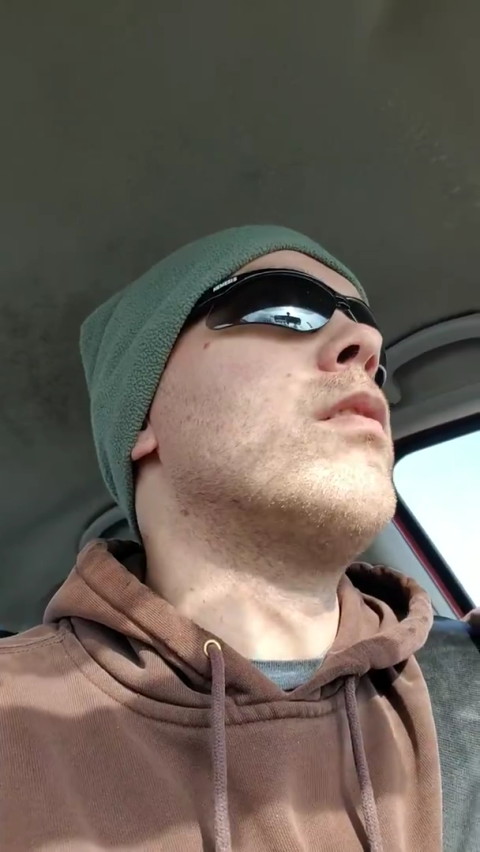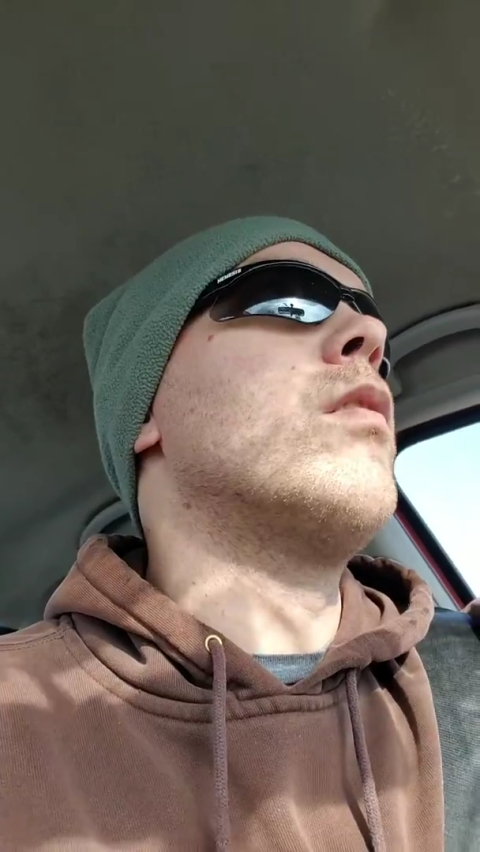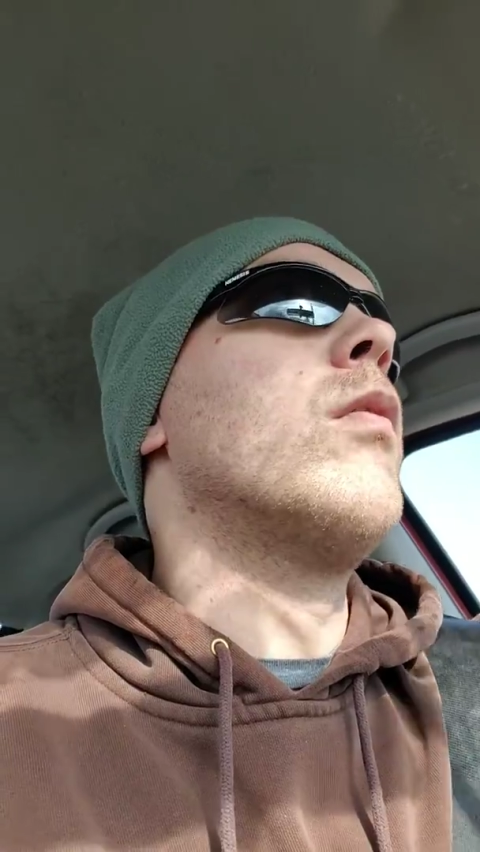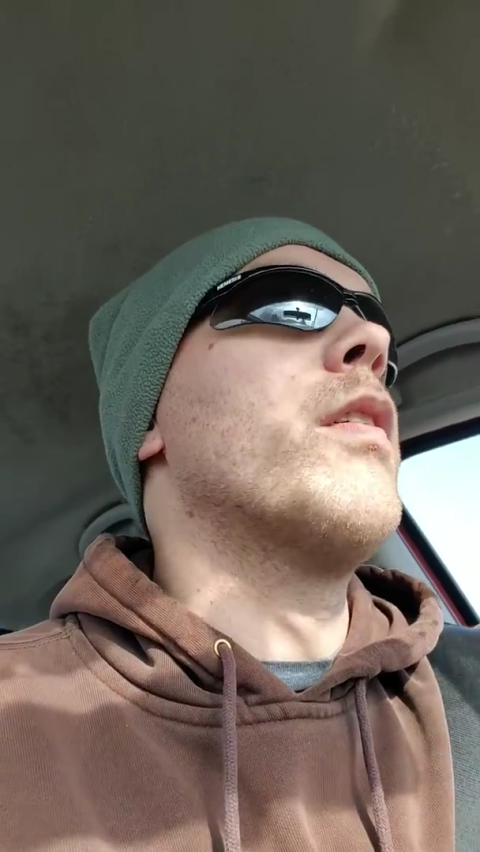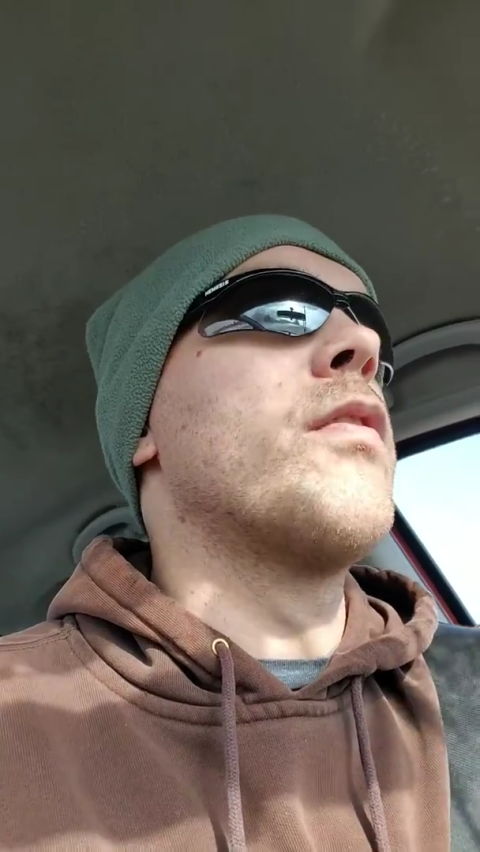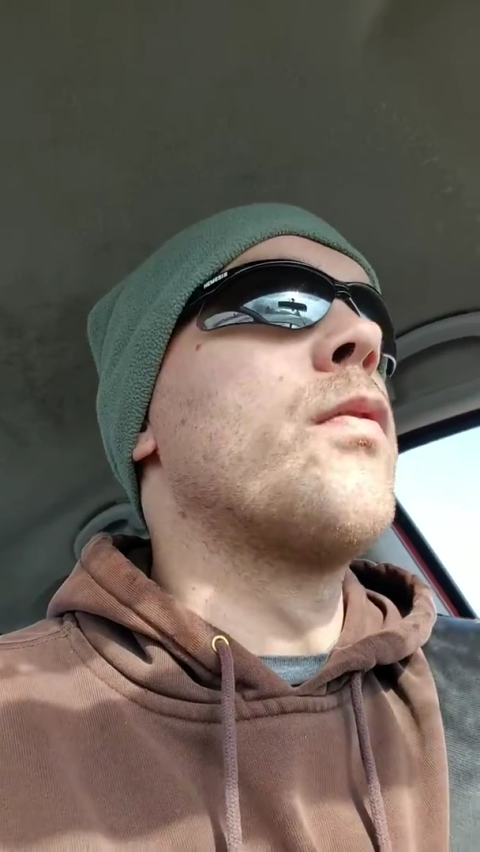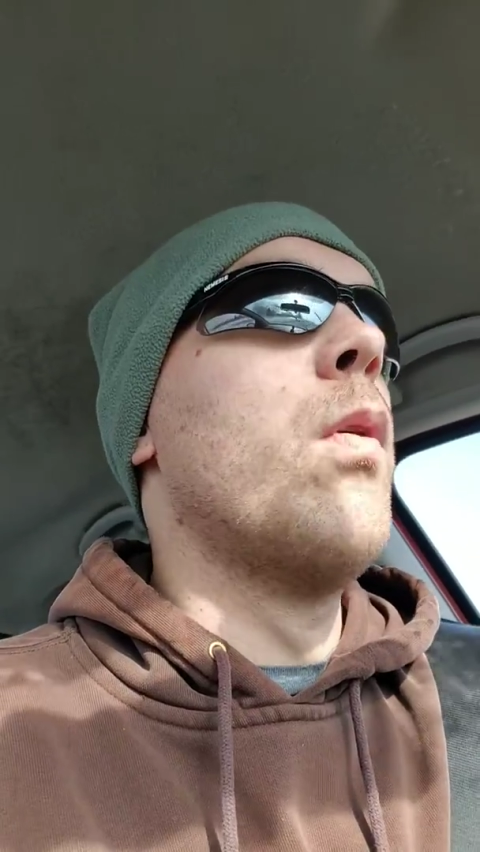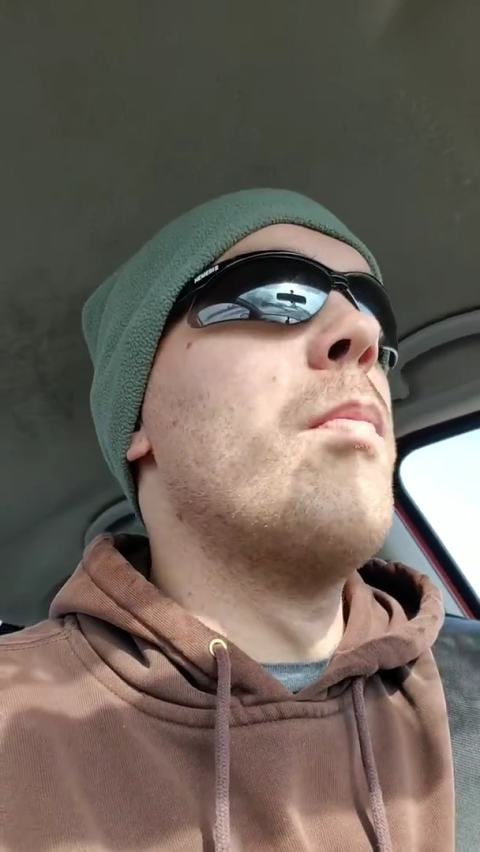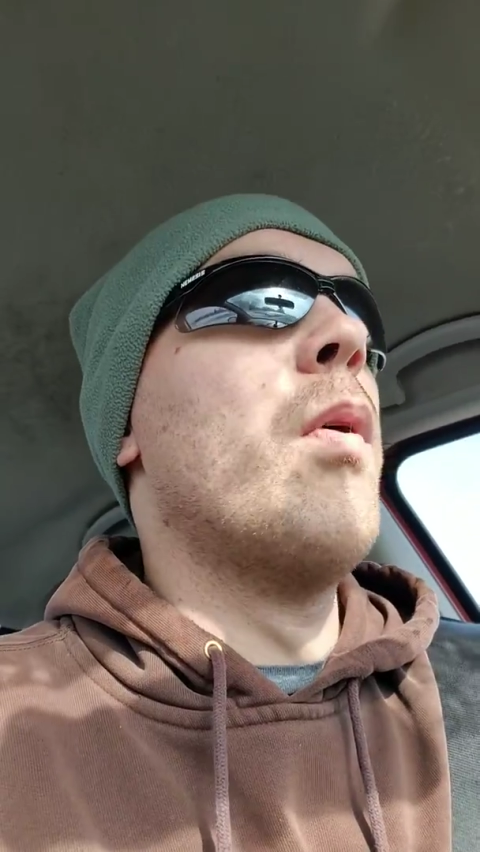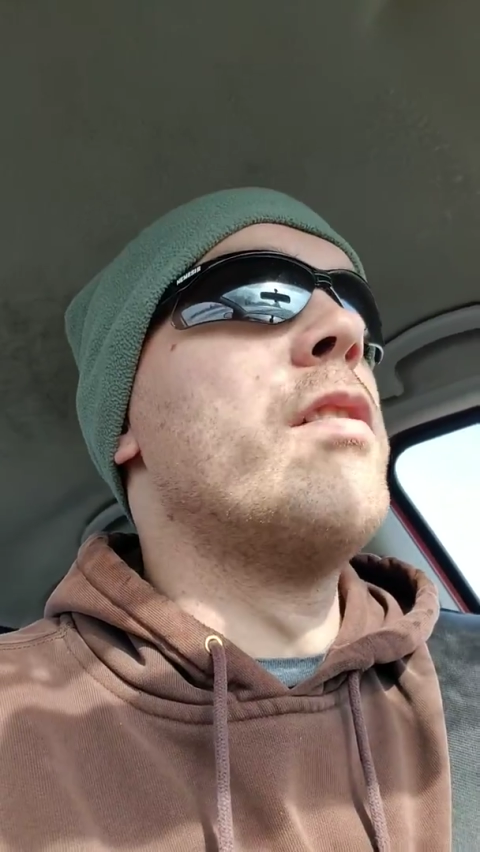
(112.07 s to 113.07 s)
you know, the
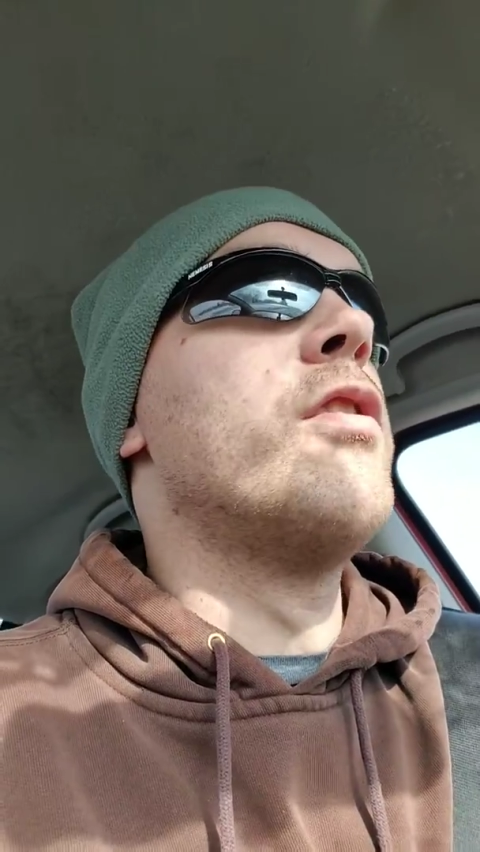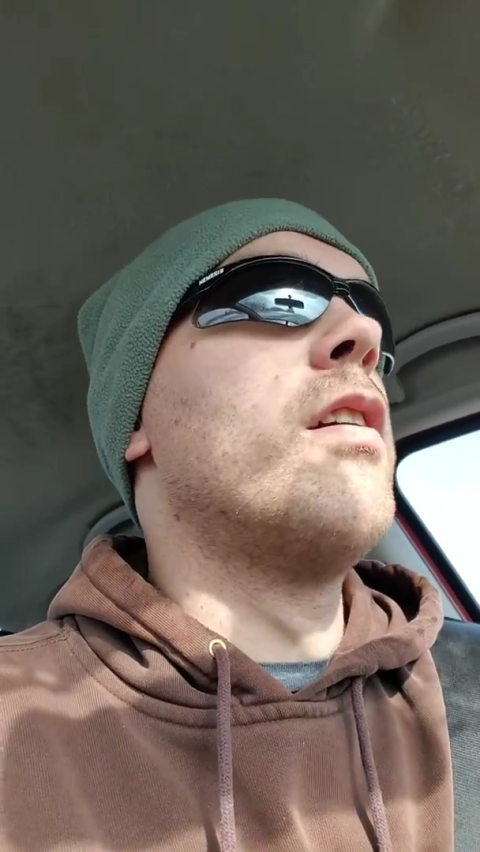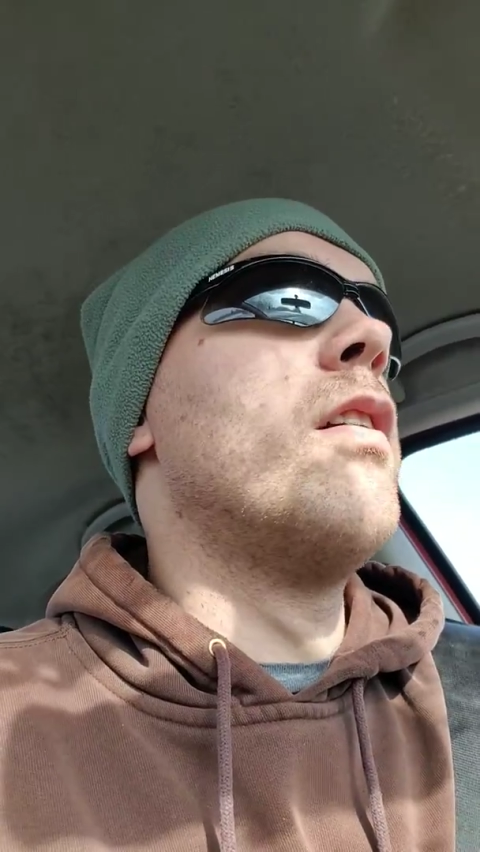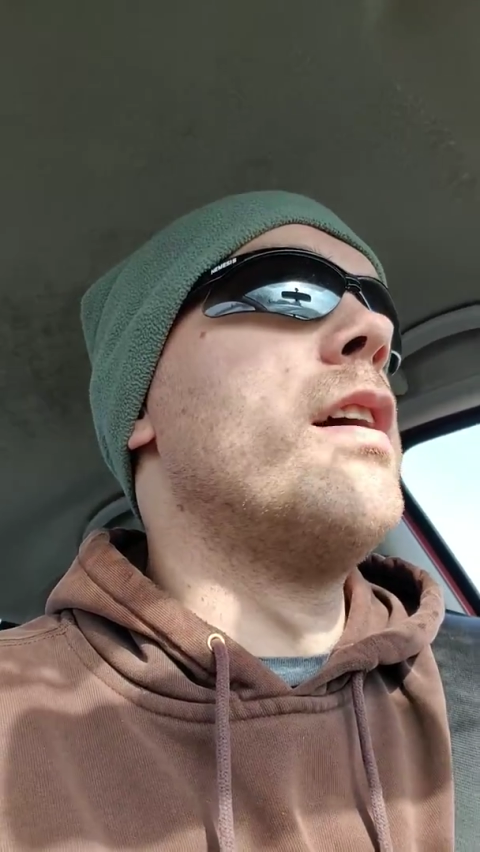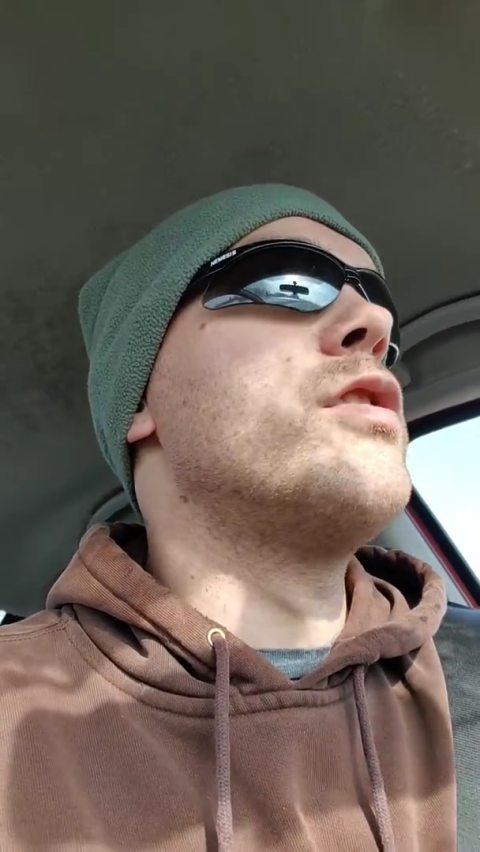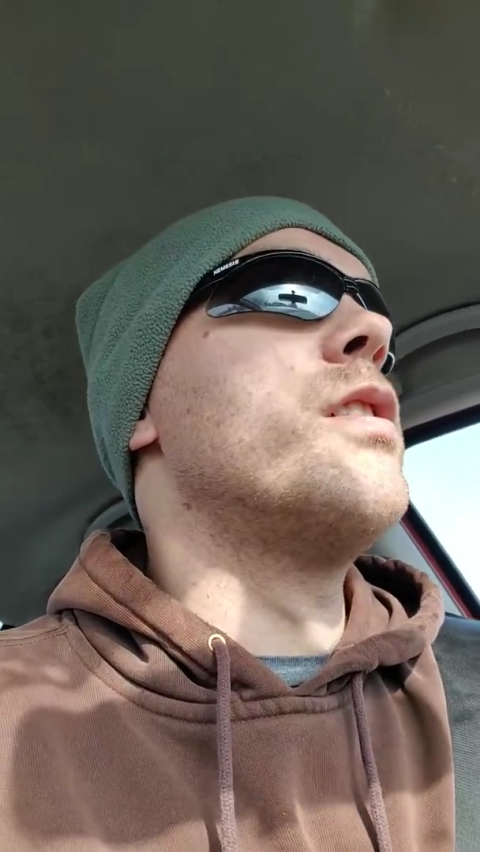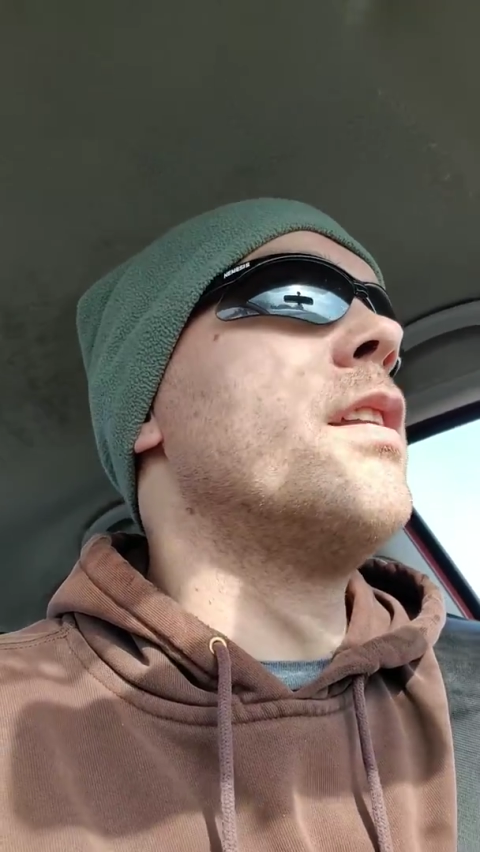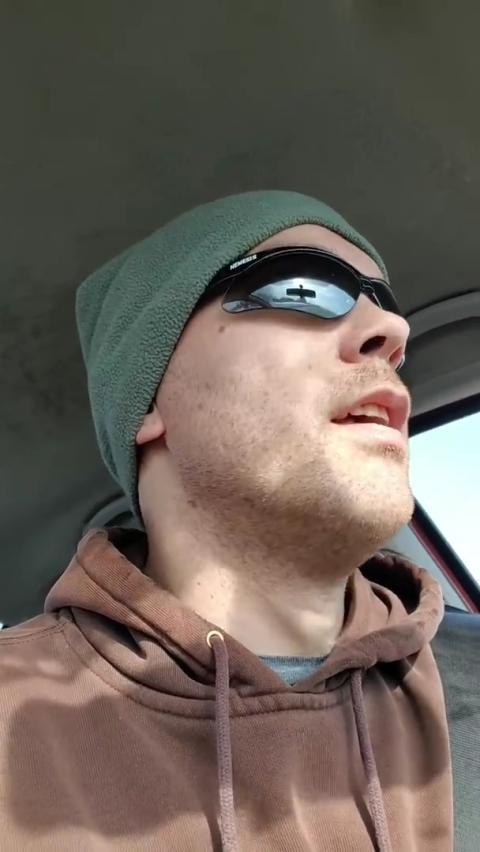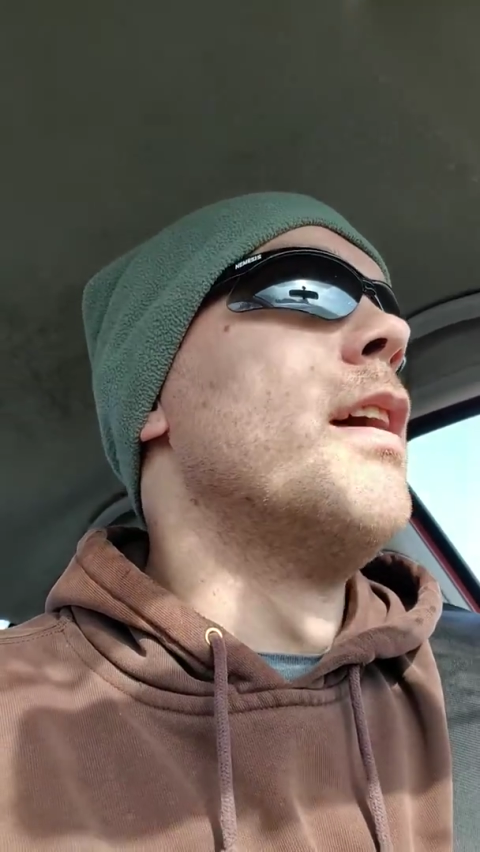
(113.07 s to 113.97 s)
soy boy generation,